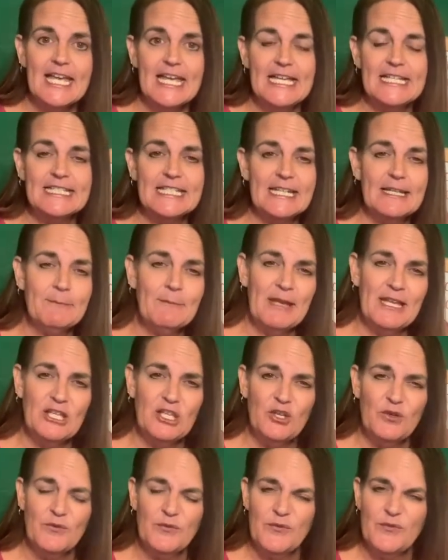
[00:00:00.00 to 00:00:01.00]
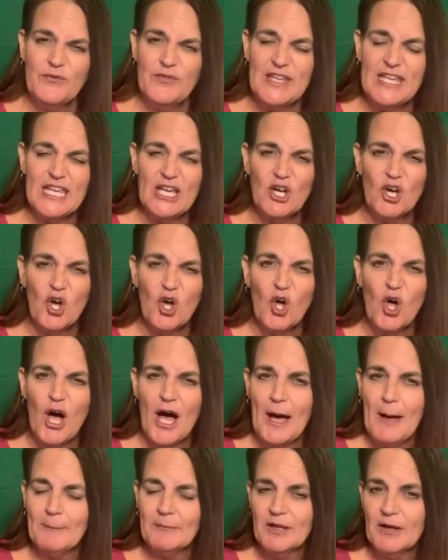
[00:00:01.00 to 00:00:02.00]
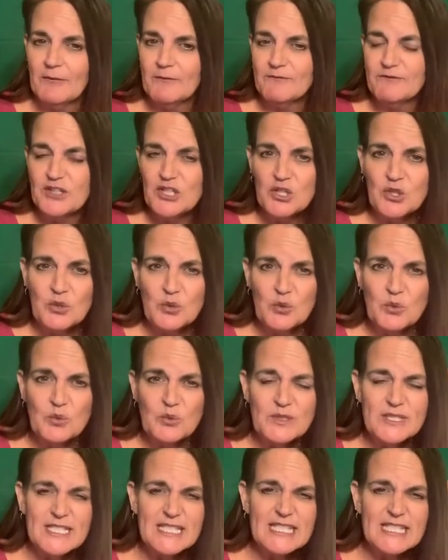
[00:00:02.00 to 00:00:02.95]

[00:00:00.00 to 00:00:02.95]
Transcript: Did it make you feel confused?